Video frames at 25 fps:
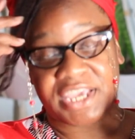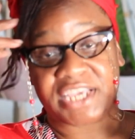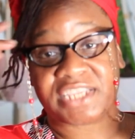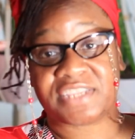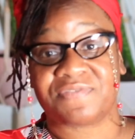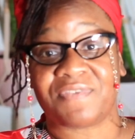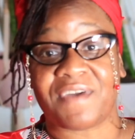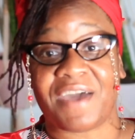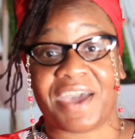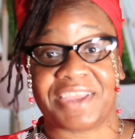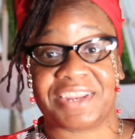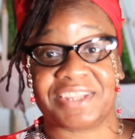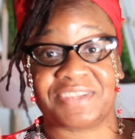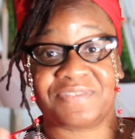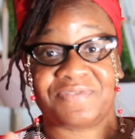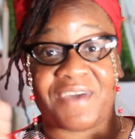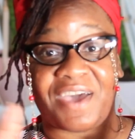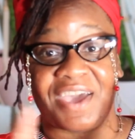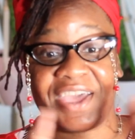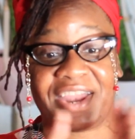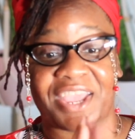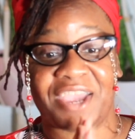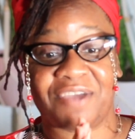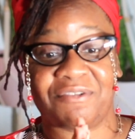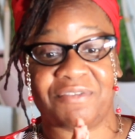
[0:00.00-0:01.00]
It's fine.
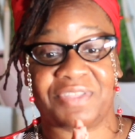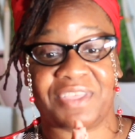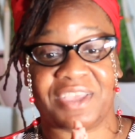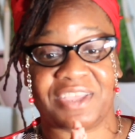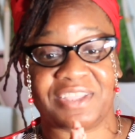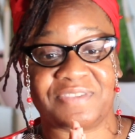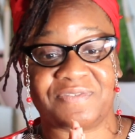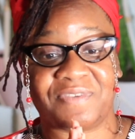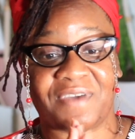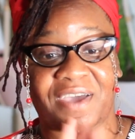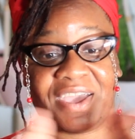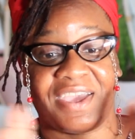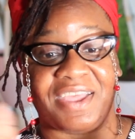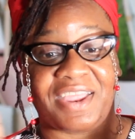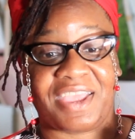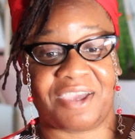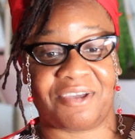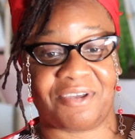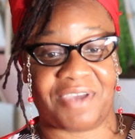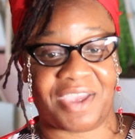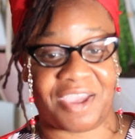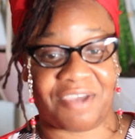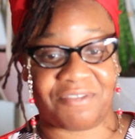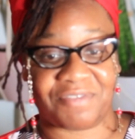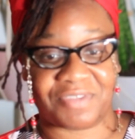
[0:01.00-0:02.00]
Everything's fine.
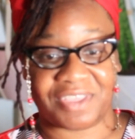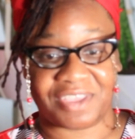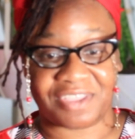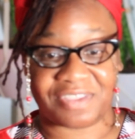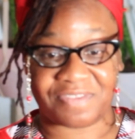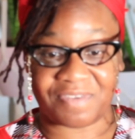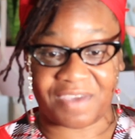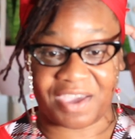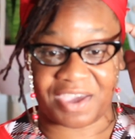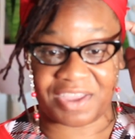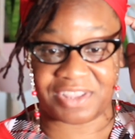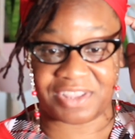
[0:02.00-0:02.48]
Everything's